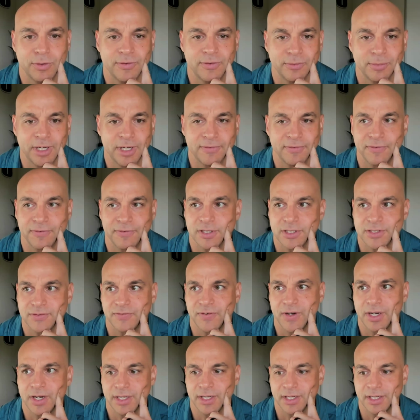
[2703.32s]
board for my first
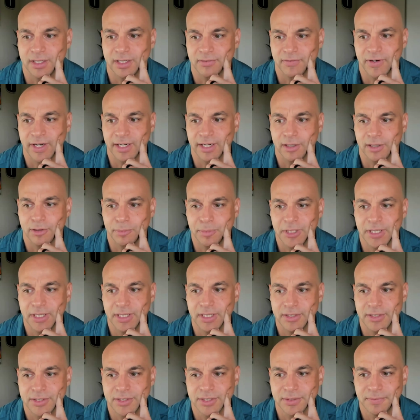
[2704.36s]
fund and invite
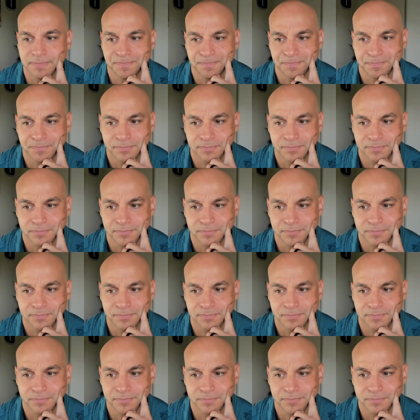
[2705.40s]
LPs?